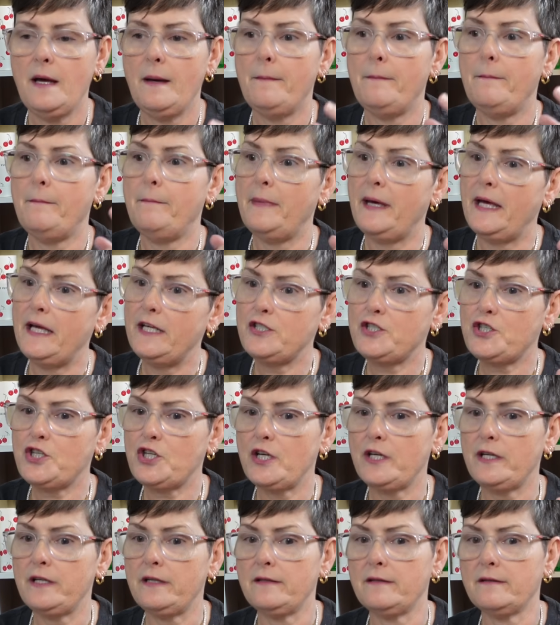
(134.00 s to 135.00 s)

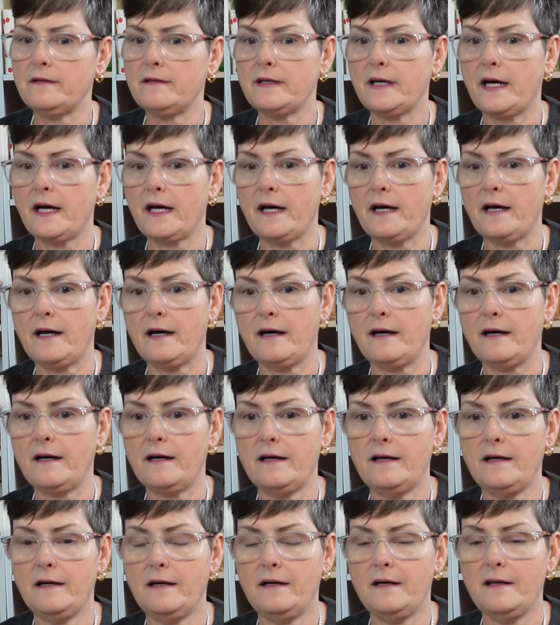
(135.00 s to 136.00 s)
mention they
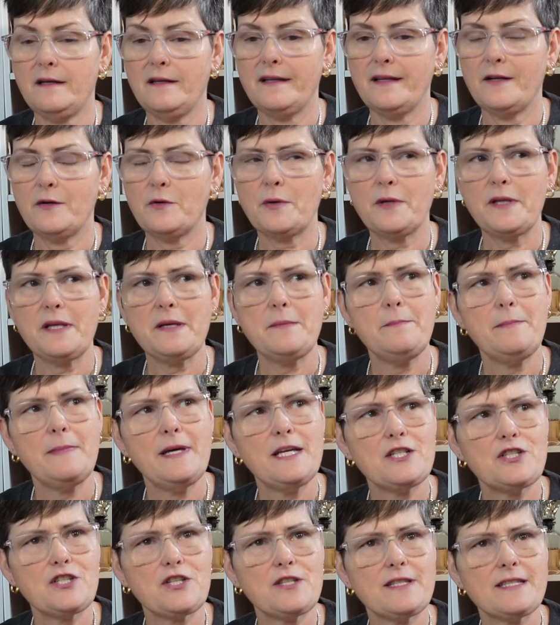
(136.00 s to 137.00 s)
don't really
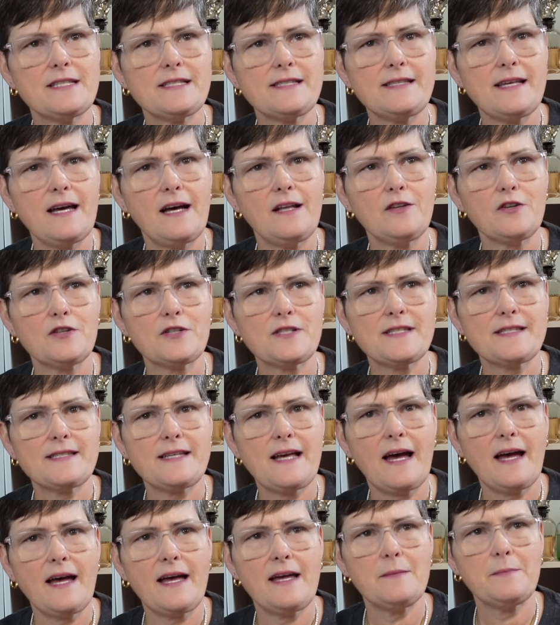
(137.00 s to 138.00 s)
mention the seller's
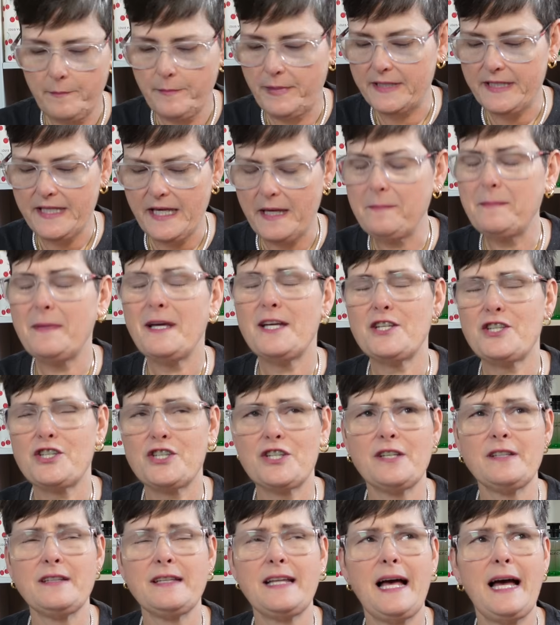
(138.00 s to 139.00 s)
site, but they
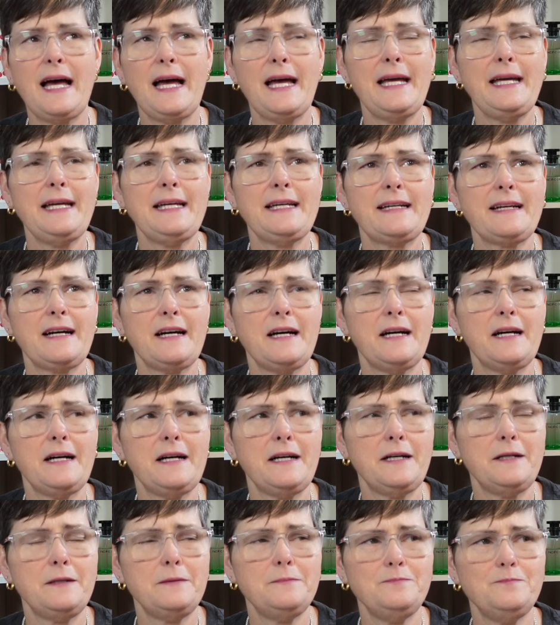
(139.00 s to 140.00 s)
mention like
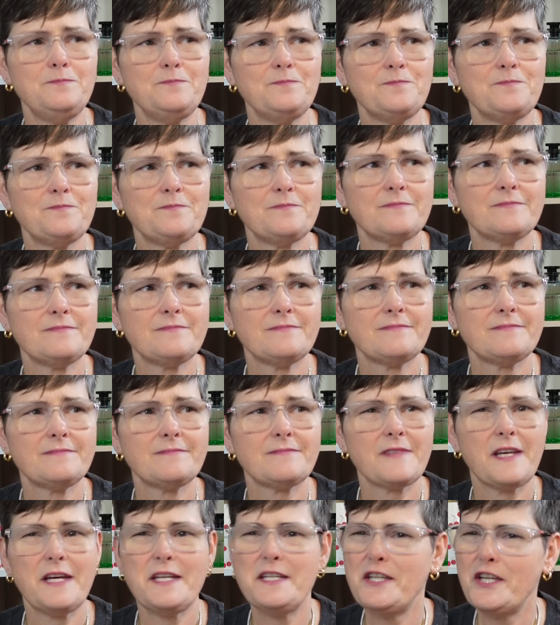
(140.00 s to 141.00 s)

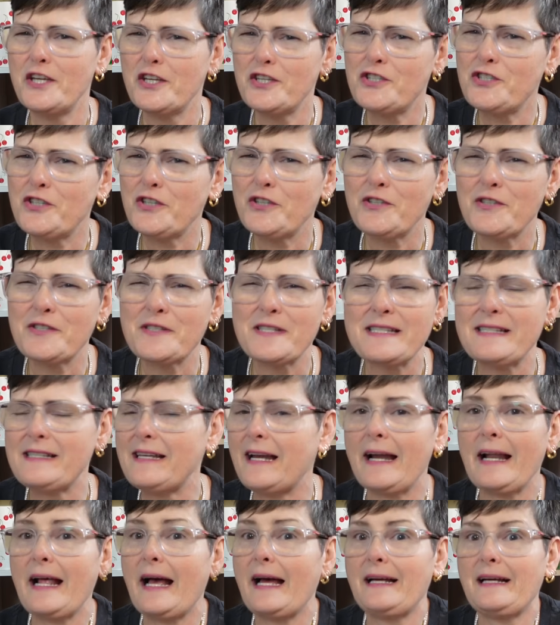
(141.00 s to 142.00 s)
initials, and
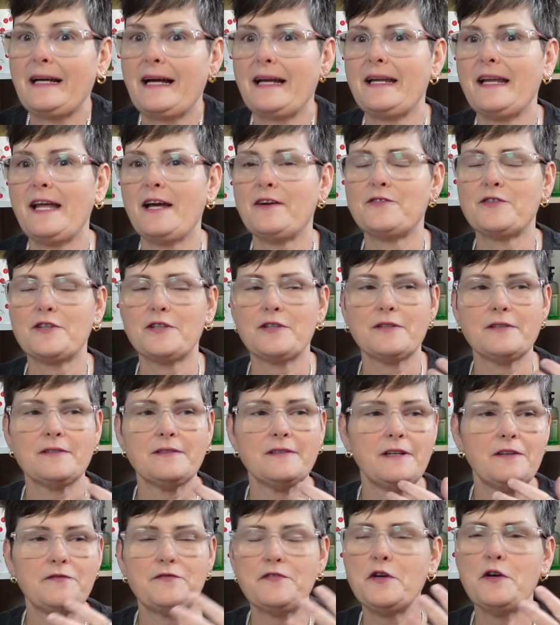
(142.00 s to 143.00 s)

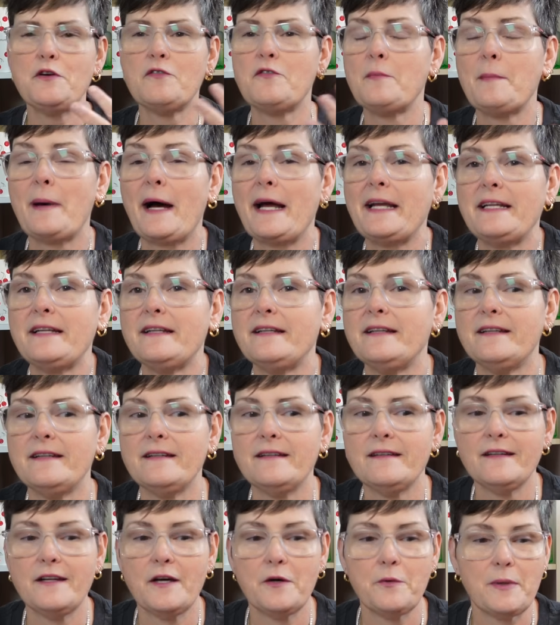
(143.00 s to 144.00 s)
a few of them I didn't
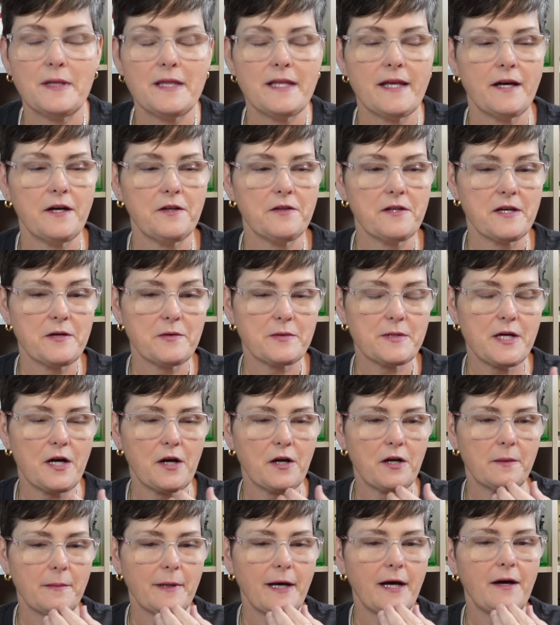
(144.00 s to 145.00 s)
know what the hell they were
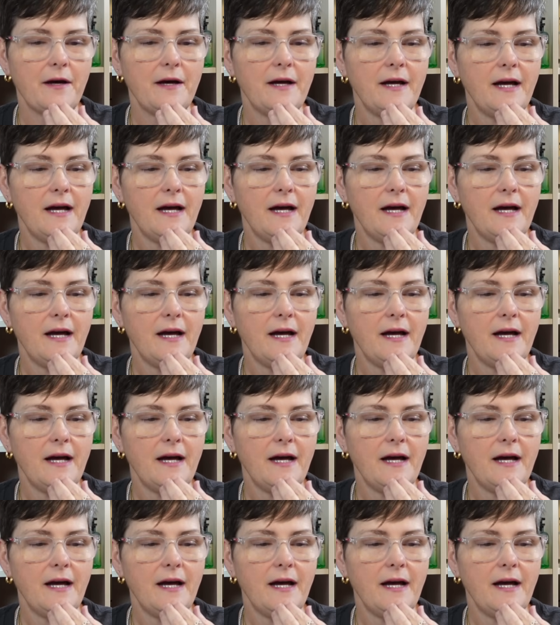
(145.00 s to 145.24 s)
talking about.